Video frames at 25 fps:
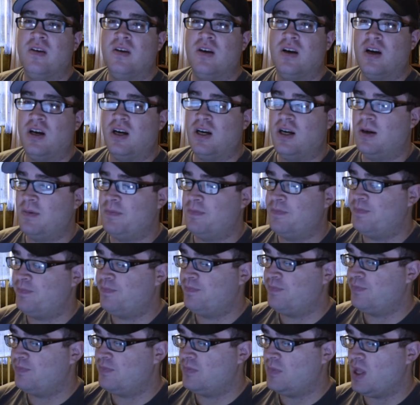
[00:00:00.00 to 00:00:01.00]
um,
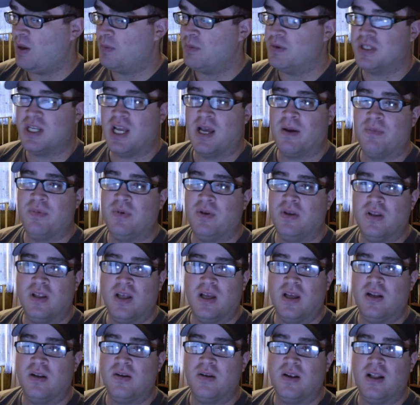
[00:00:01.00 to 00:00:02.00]
I'm just happy
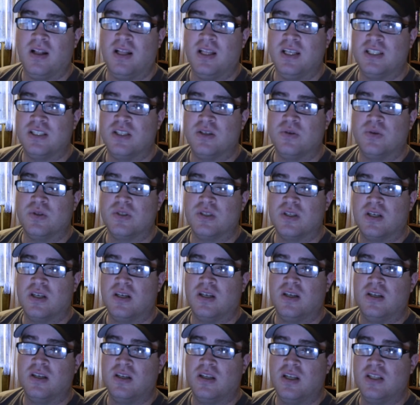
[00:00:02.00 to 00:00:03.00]
that at least it was
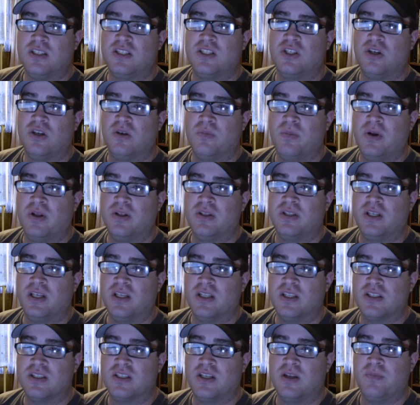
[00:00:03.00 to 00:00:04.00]
uh it started melting
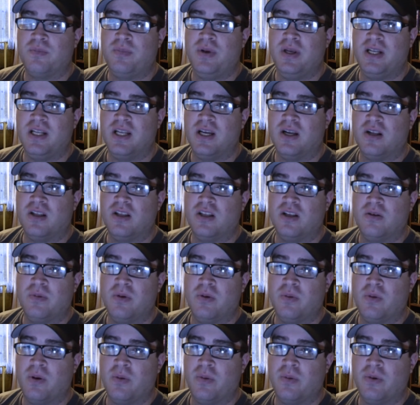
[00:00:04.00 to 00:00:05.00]
and the sun peeked out a little
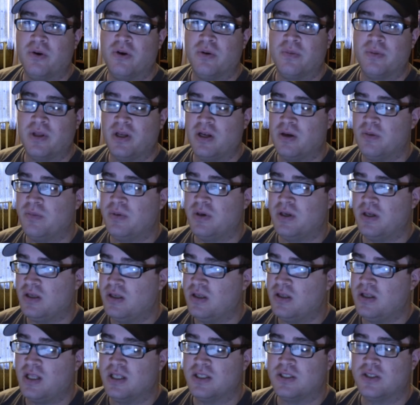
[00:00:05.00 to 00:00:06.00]
bit while we were up there but
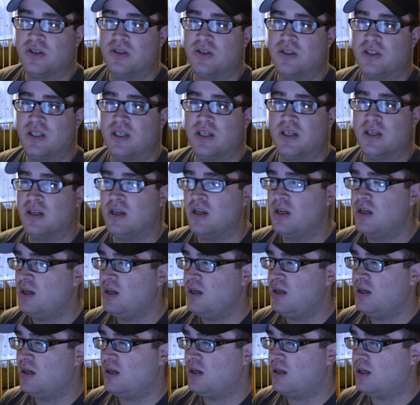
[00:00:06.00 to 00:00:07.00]
that's a good thing
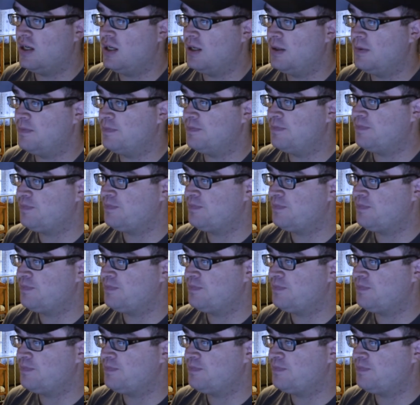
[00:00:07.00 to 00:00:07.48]
um,